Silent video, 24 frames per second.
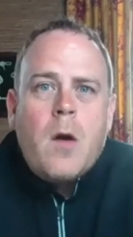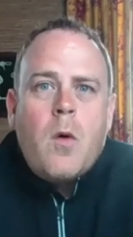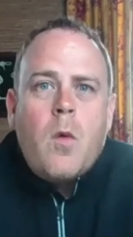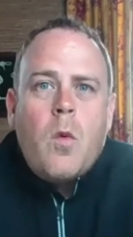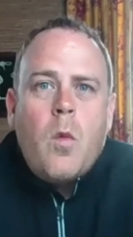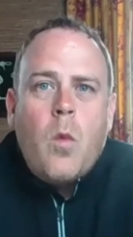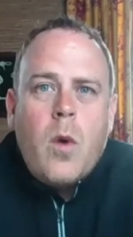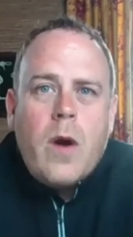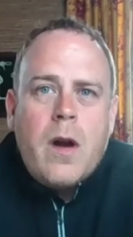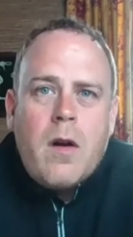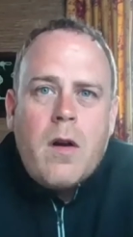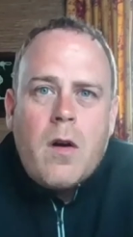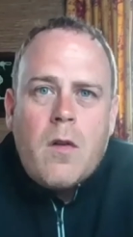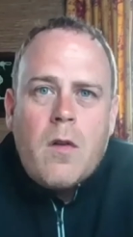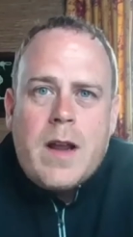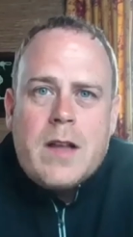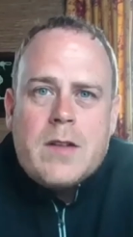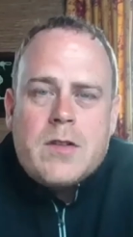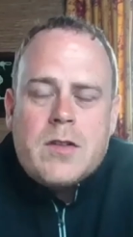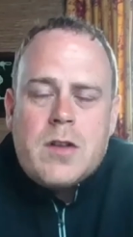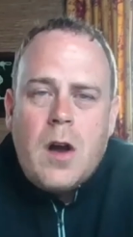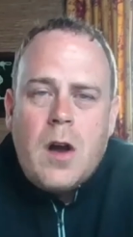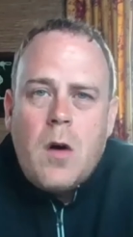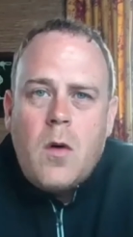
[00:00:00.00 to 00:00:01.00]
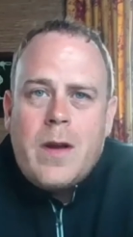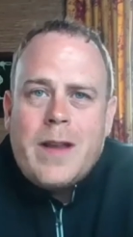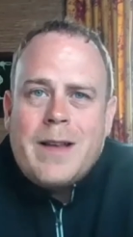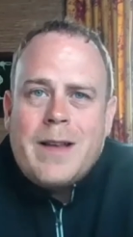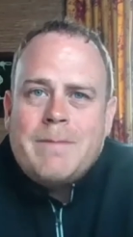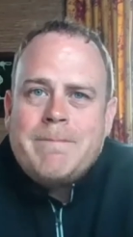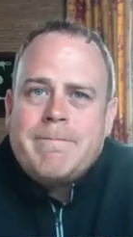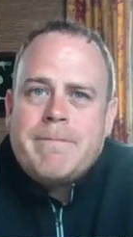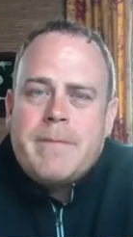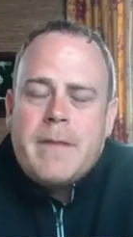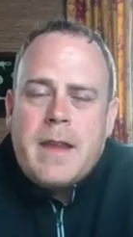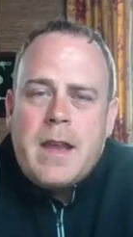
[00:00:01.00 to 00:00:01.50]
where are rates
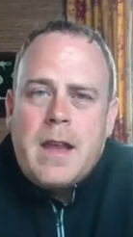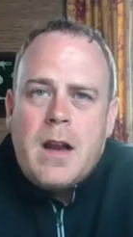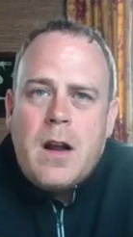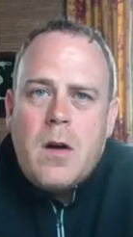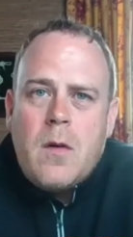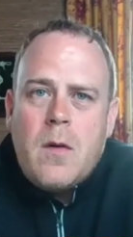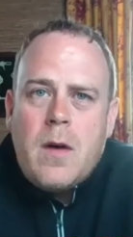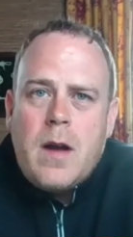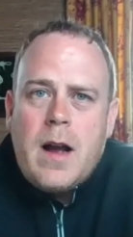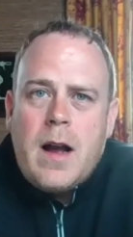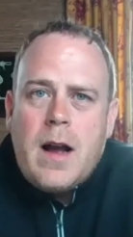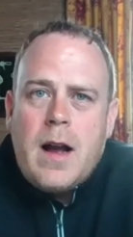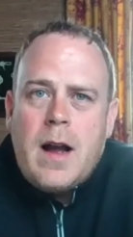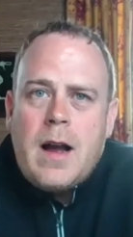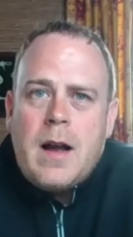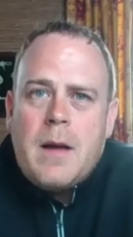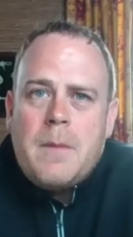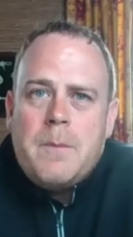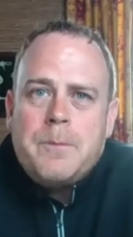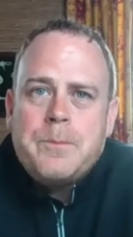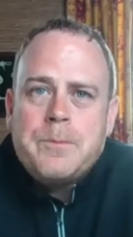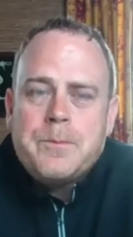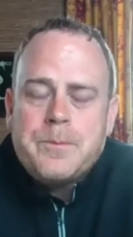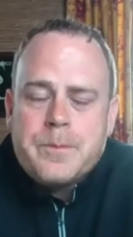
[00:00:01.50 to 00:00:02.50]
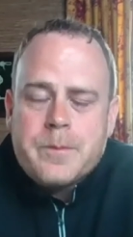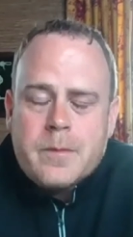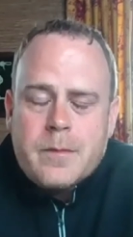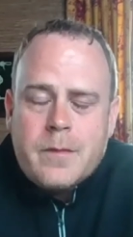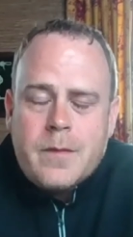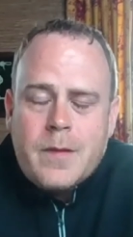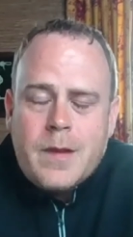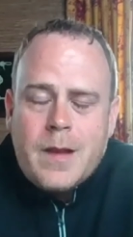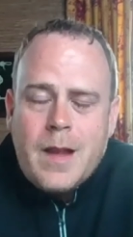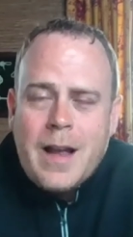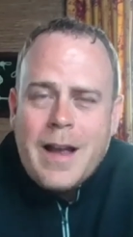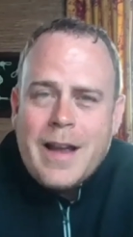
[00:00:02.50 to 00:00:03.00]
going? You know, um,
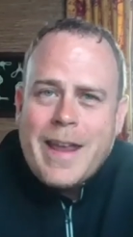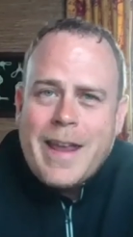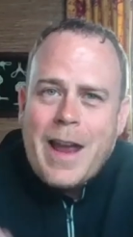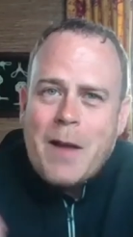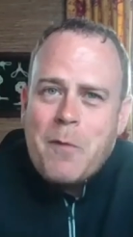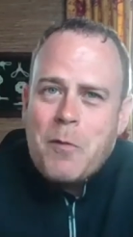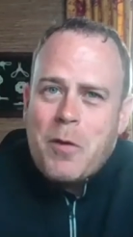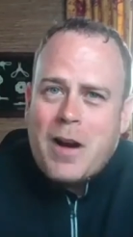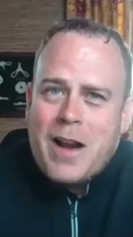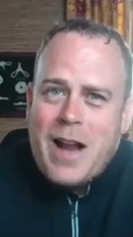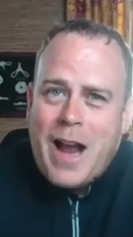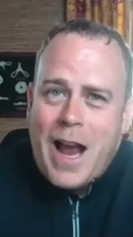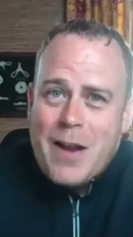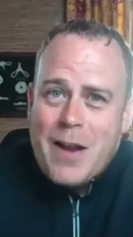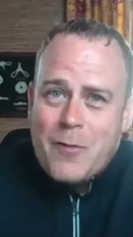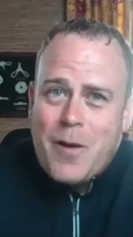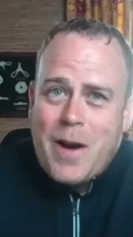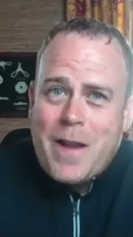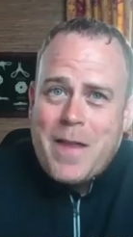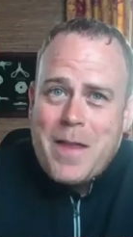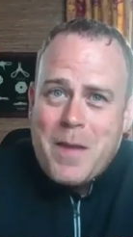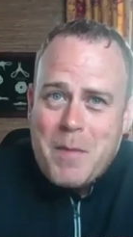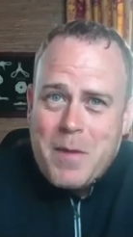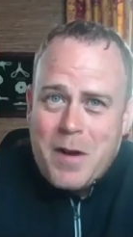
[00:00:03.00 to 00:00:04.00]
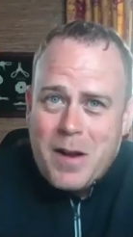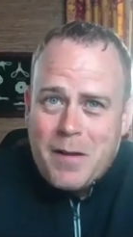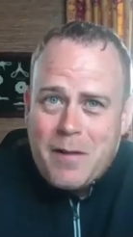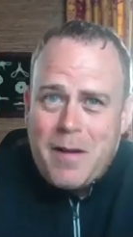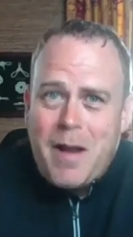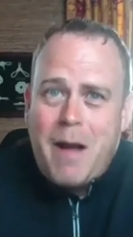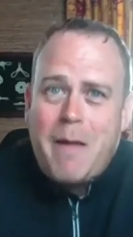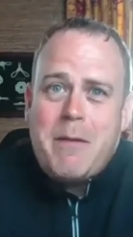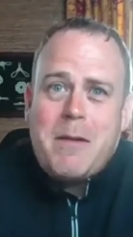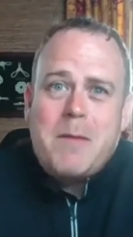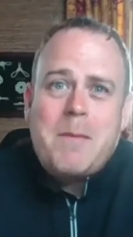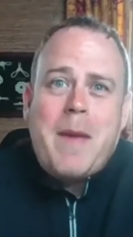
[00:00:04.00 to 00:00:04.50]
again, we're kind of right in the middle of
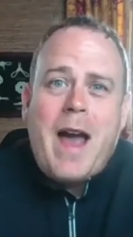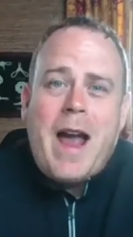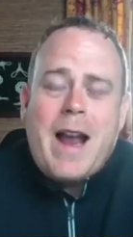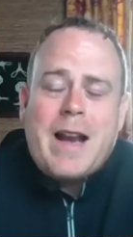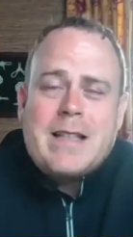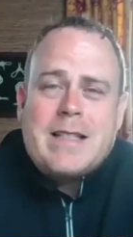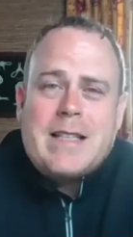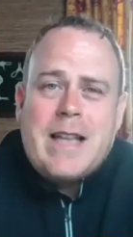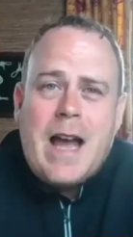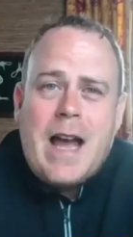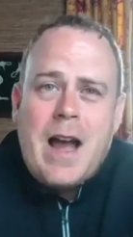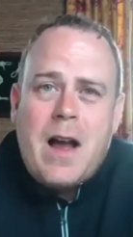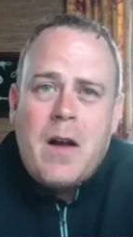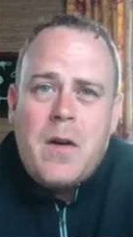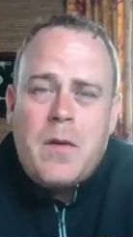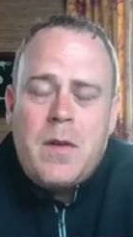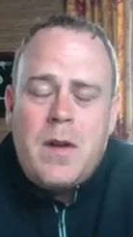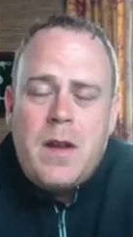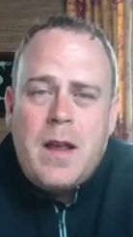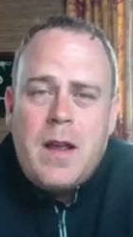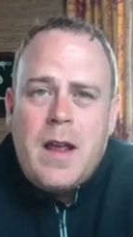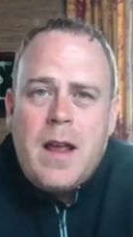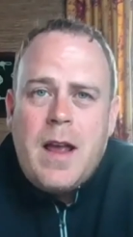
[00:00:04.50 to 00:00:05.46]
coming back down.